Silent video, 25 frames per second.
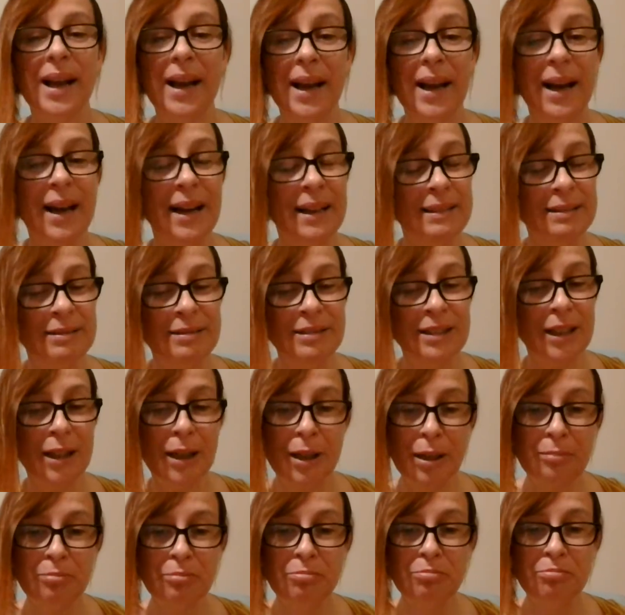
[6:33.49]
And
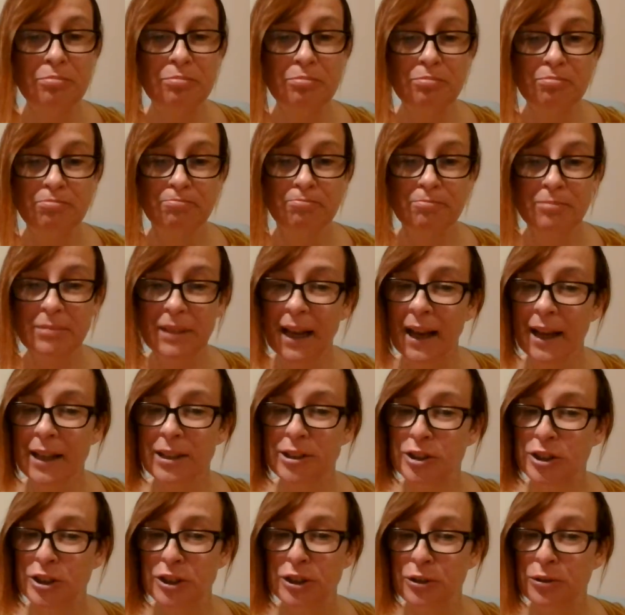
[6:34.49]
yeah,
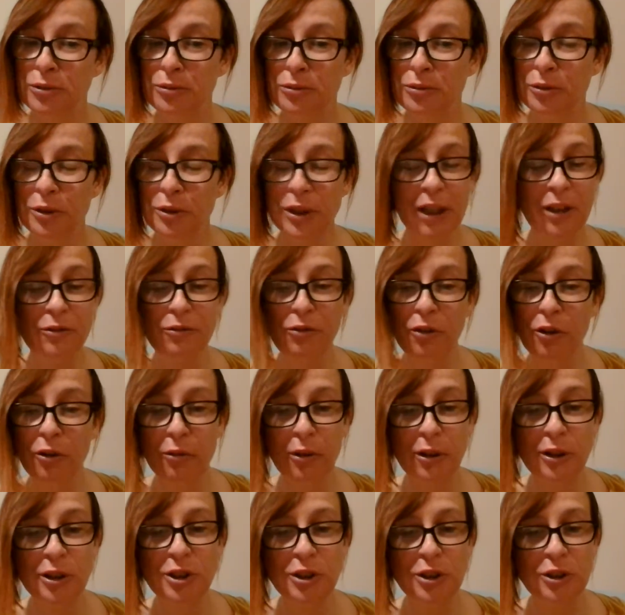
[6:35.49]
so looking
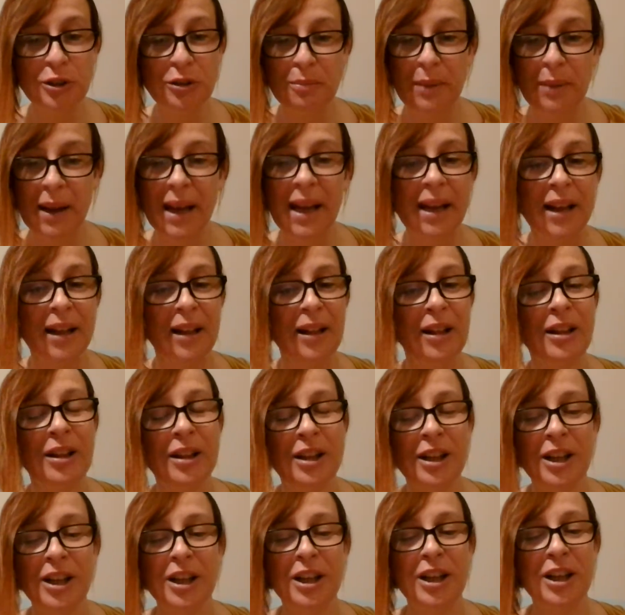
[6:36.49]
forward to your mail
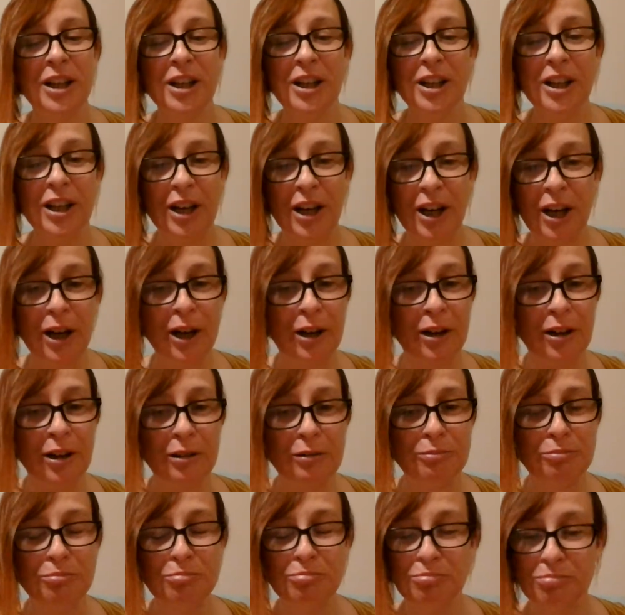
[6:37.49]

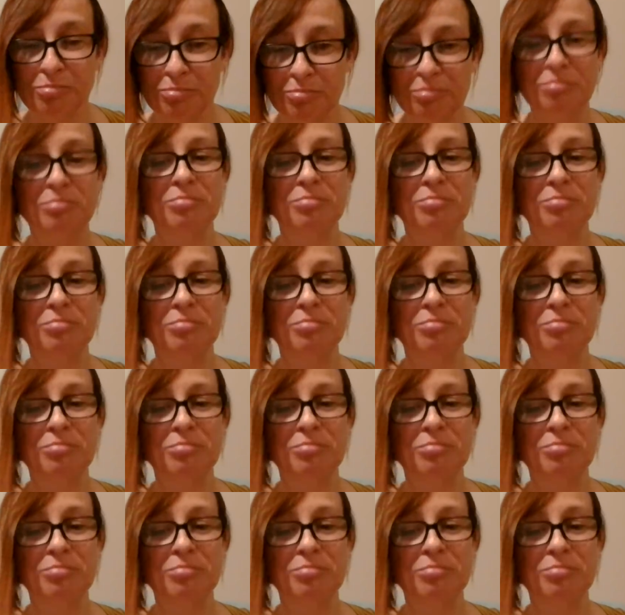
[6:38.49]
um,